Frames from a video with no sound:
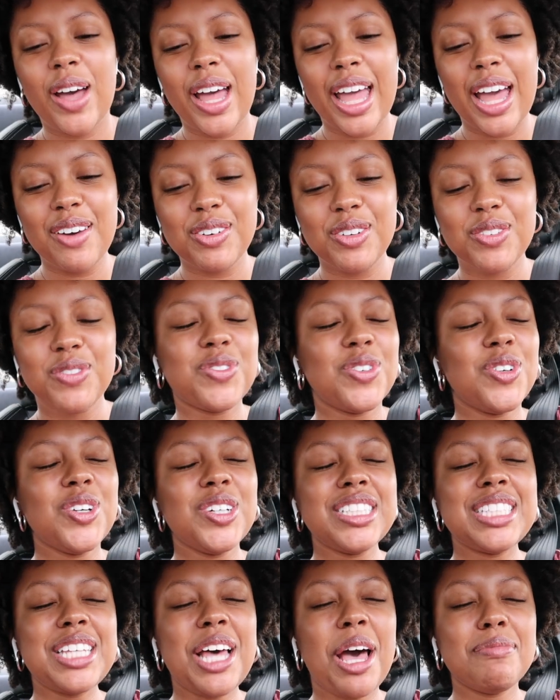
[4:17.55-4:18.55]
I have a full
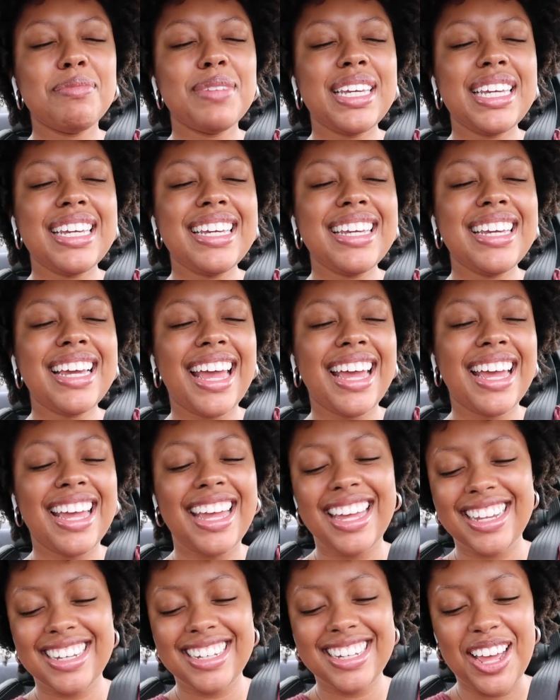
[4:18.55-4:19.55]
tummy
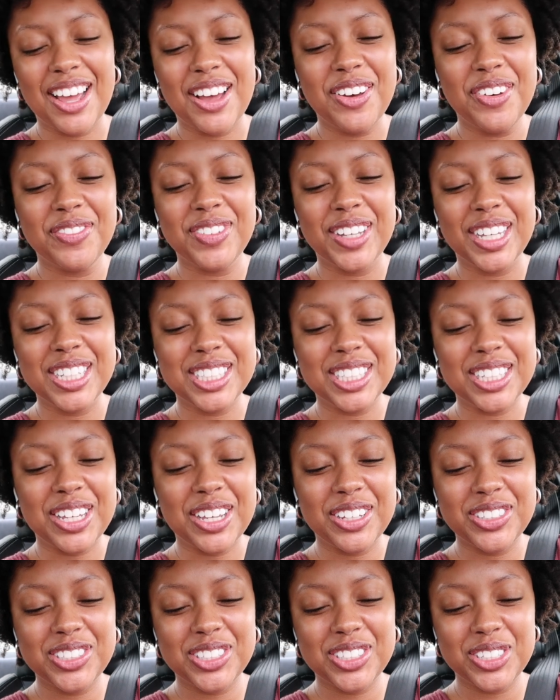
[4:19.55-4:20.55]
and now I'm about to
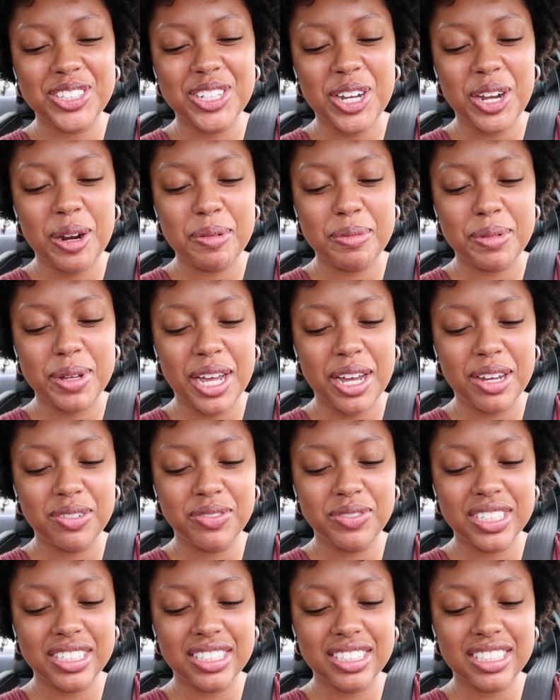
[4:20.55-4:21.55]
go to Urban
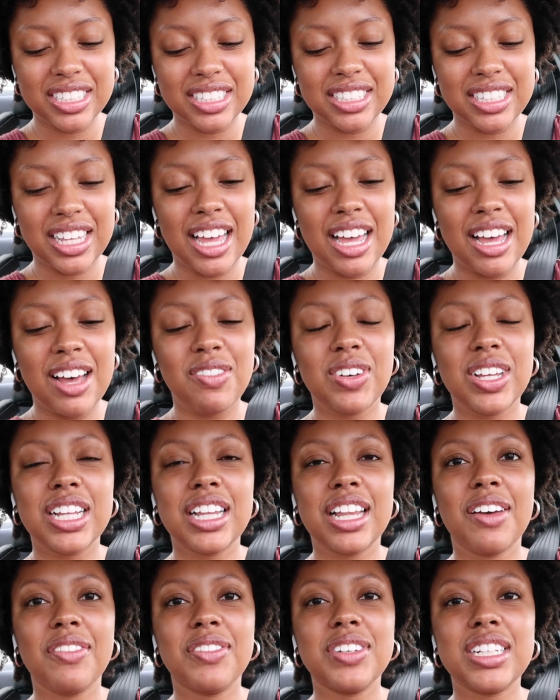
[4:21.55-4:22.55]
Outfitters because I have
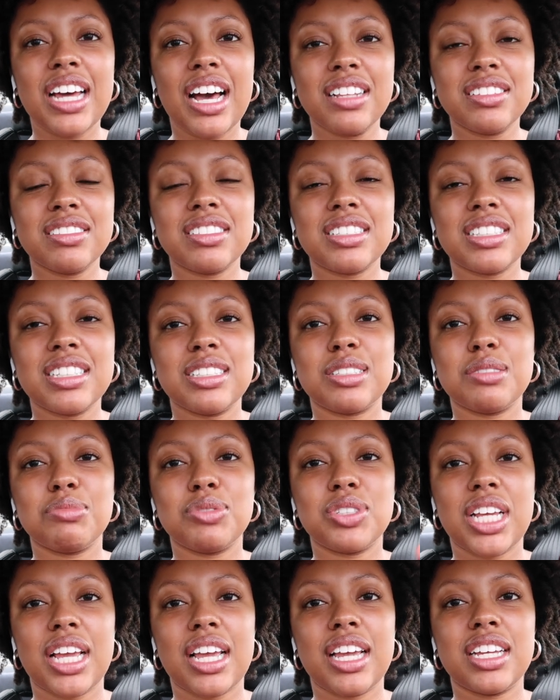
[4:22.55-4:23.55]
eleven dollars and some
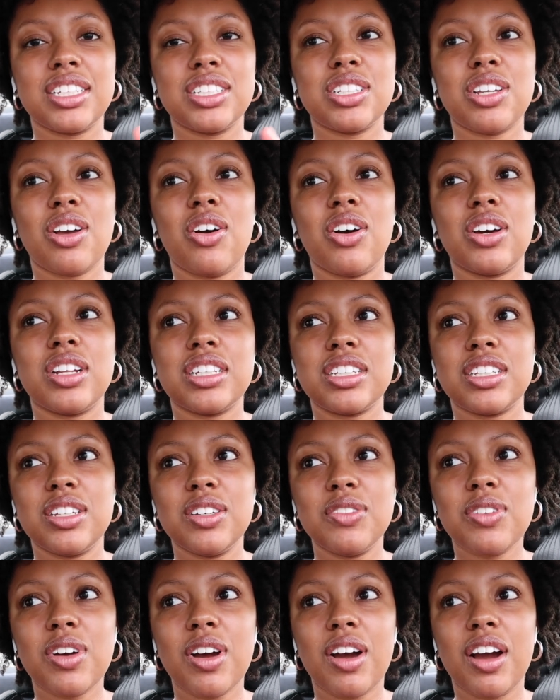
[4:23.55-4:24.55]
change on a
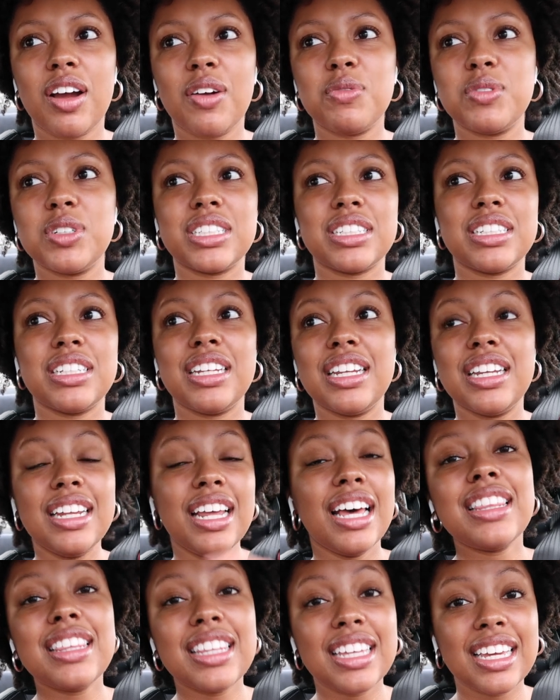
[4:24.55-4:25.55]
gift card, which
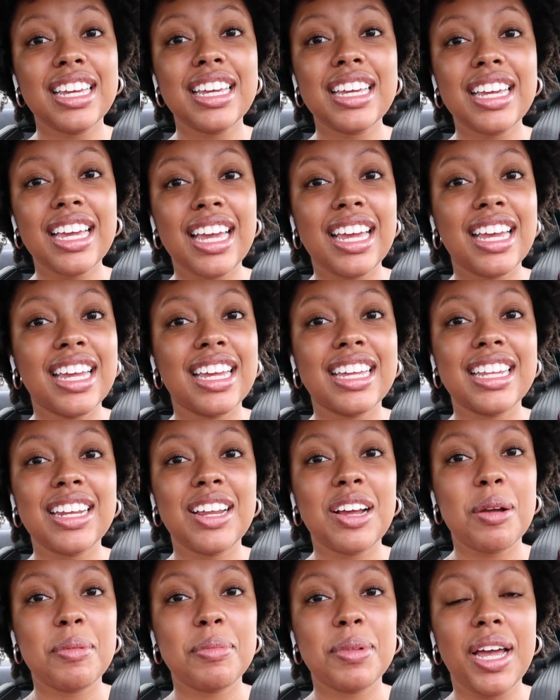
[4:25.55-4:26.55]
nothing in
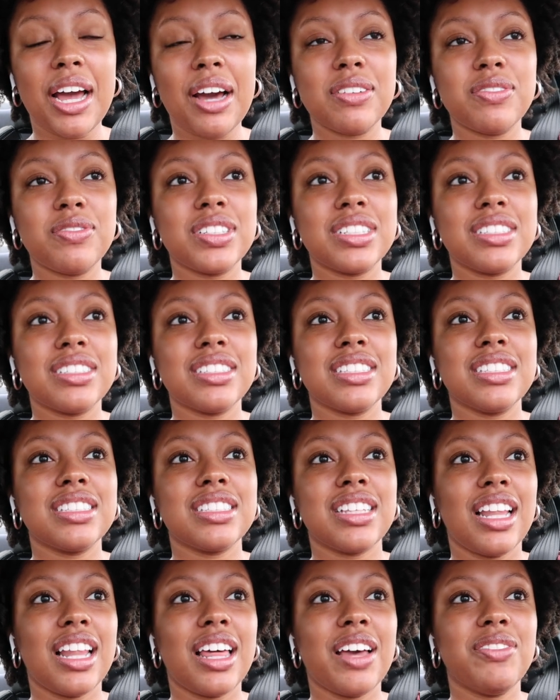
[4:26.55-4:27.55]
Urban Outfitters is
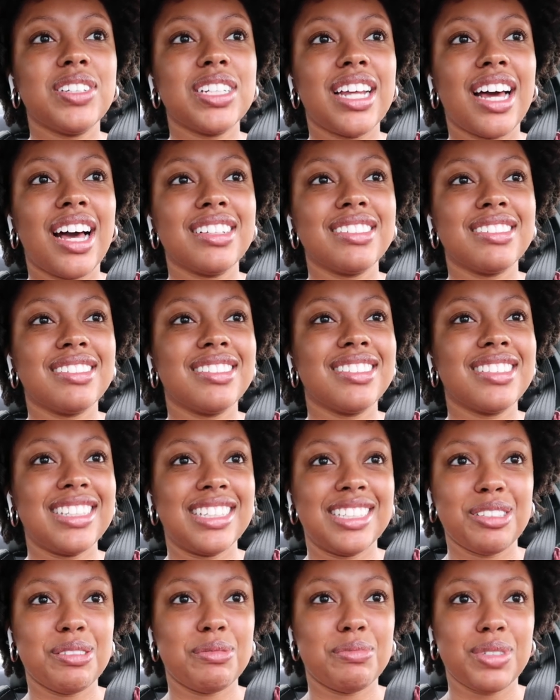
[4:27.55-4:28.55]
eleven dollars
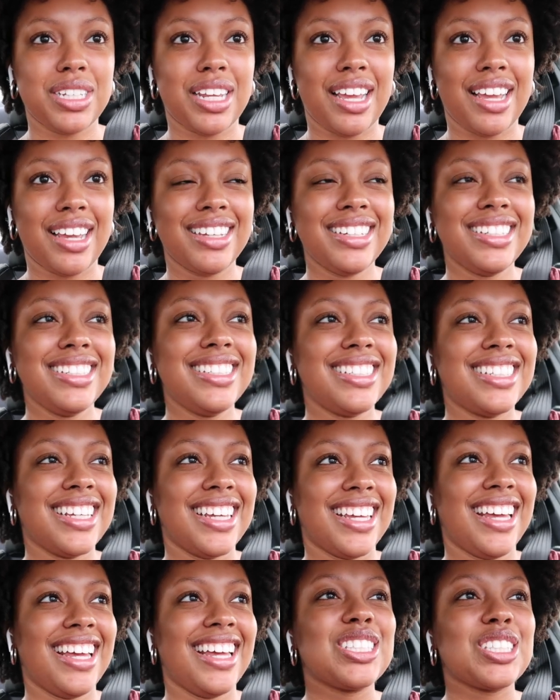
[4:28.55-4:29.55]
and some change.
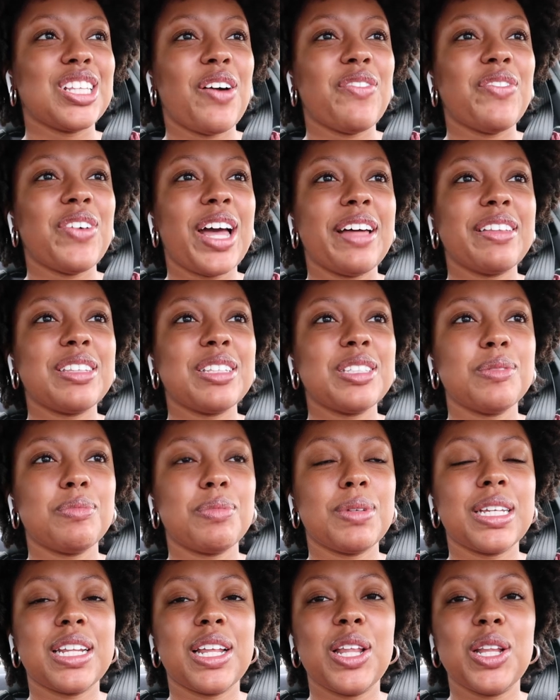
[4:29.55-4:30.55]
So I'm gonna have to
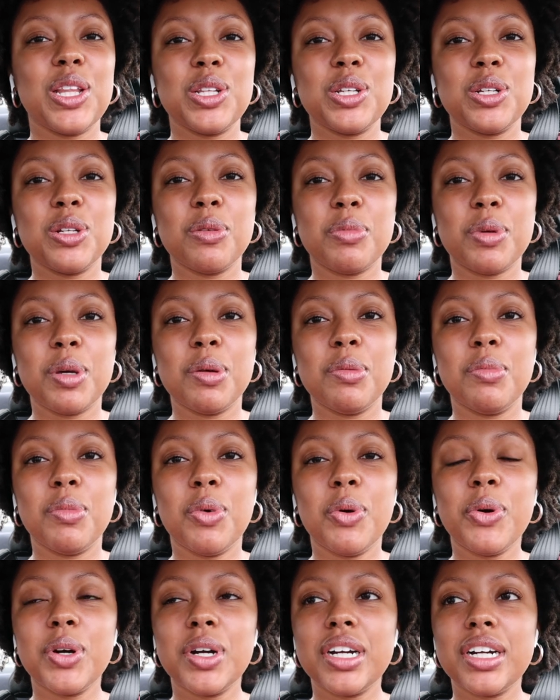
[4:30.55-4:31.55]
spend a little bit
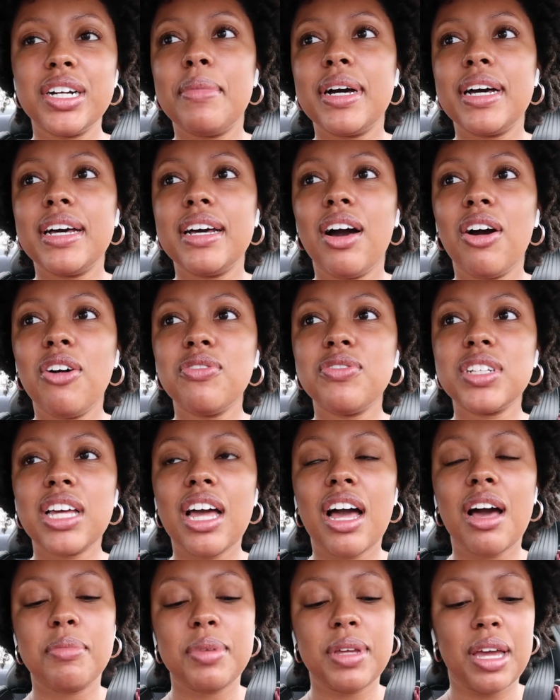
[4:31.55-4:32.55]
more, but hopefully
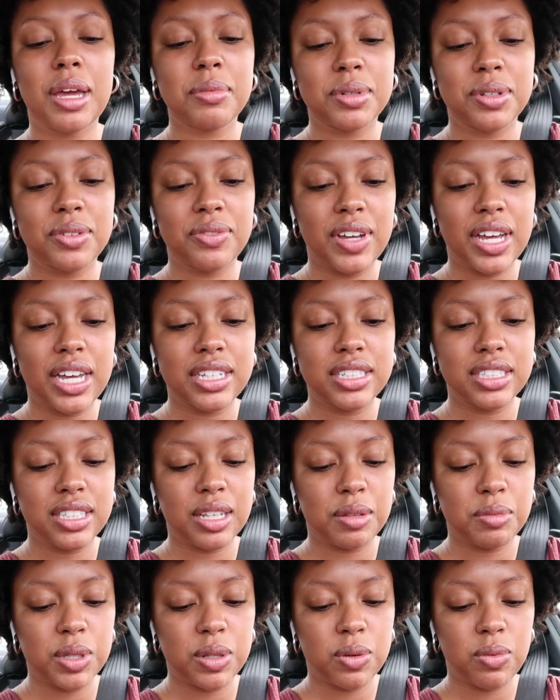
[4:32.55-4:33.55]
I'll be able to find
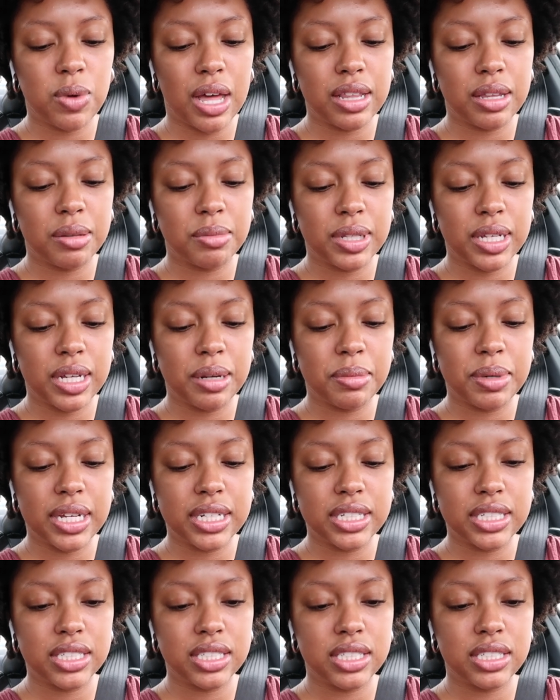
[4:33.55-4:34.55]
something while I'm there. But I
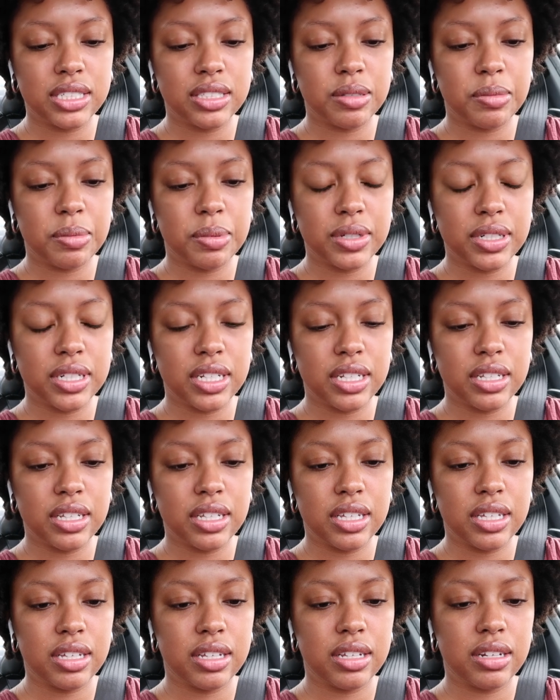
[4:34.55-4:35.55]
just need to put it
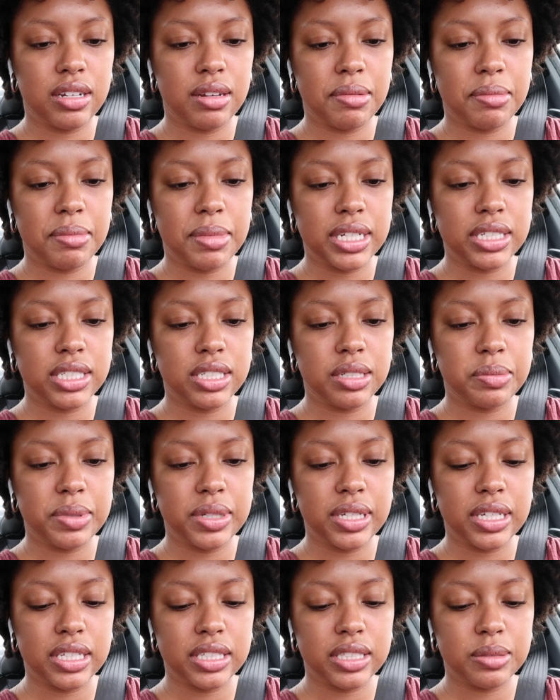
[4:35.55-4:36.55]
in my G
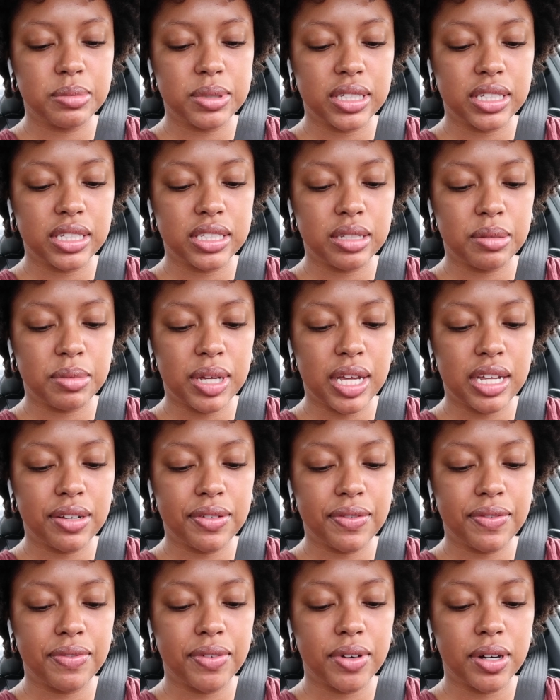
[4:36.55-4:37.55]
P S because I'm kind
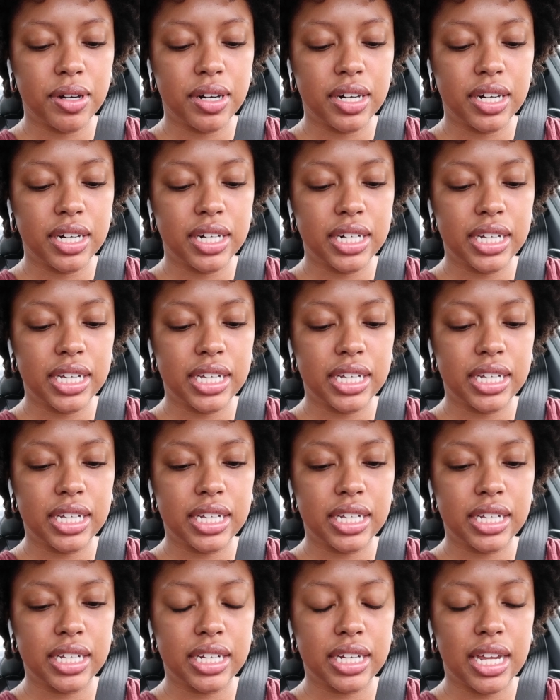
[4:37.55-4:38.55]
of far
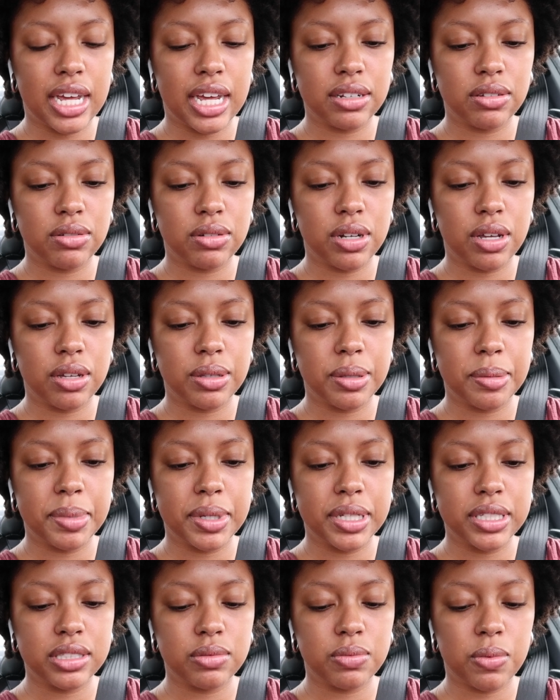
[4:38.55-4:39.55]
and I don't know the
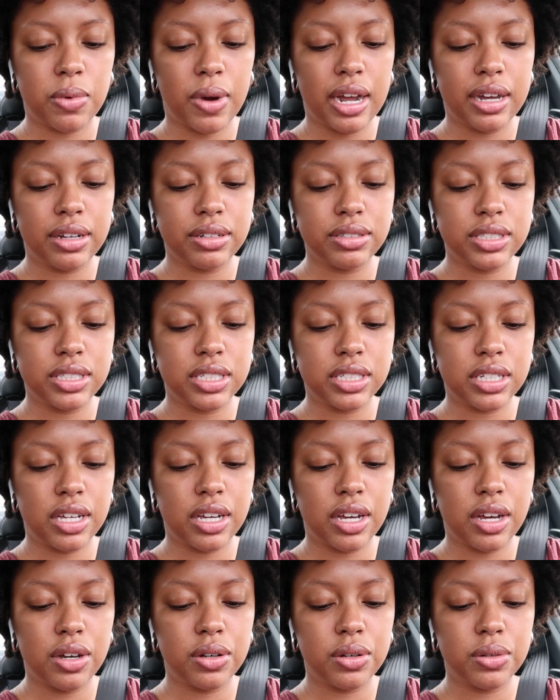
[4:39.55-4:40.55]
best route to
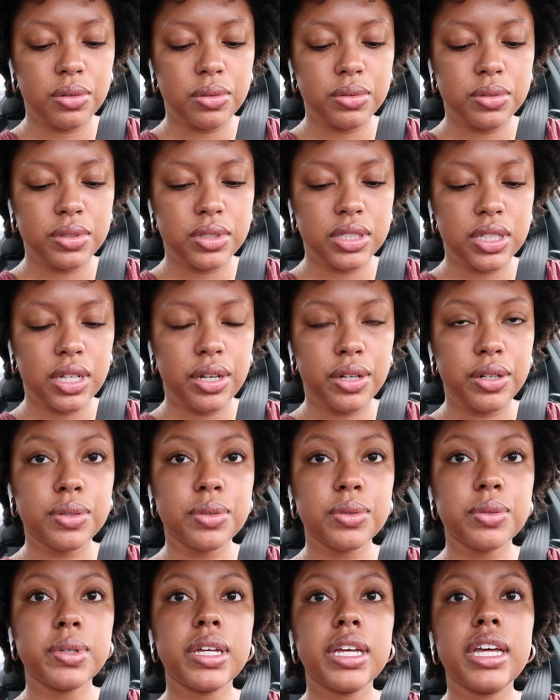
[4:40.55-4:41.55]
go.
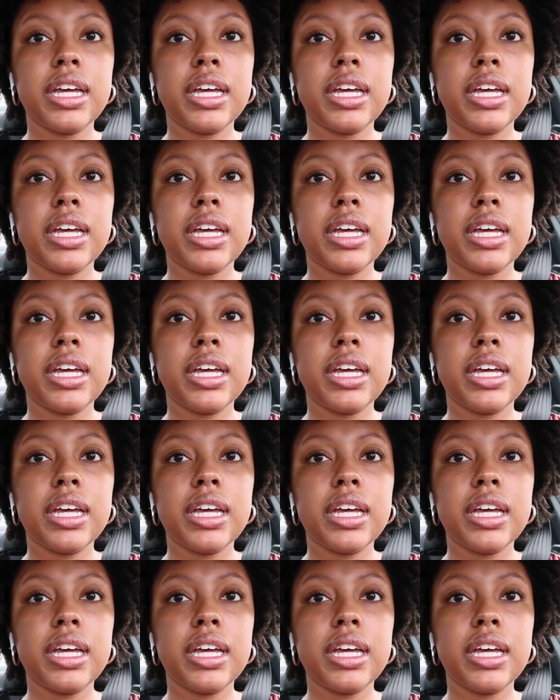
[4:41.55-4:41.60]
So